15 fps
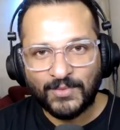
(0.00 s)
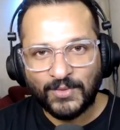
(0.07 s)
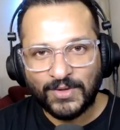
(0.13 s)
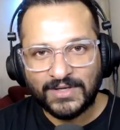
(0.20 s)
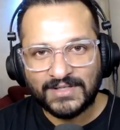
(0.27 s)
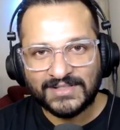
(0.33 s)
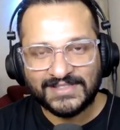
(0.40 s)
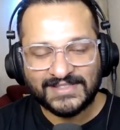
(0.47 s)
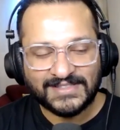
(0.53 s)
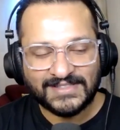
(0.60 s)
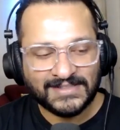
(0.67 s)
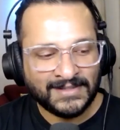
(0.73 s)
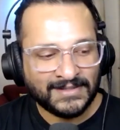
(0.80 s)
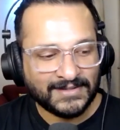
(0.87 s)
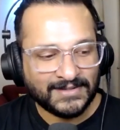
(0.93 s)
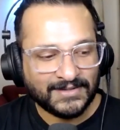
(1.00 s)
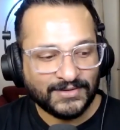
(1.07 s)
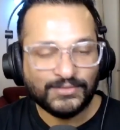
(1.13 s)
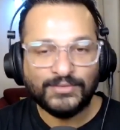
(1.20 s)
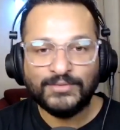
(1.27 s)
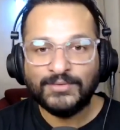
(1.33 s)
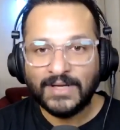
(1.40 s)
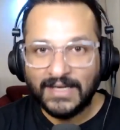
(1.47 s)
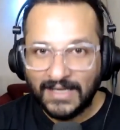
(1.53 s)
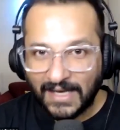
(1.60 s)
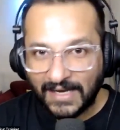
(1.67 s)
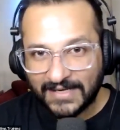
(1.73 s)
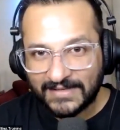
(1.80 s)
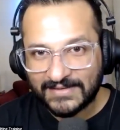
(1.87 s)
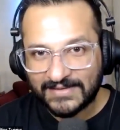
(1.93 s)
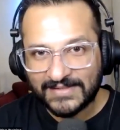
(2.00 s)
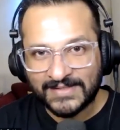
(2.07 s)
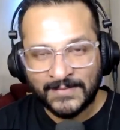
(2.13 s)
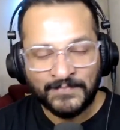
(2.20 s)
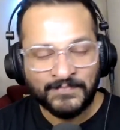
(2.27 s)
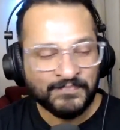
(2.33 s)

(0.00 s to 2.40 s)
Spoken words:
was two lions.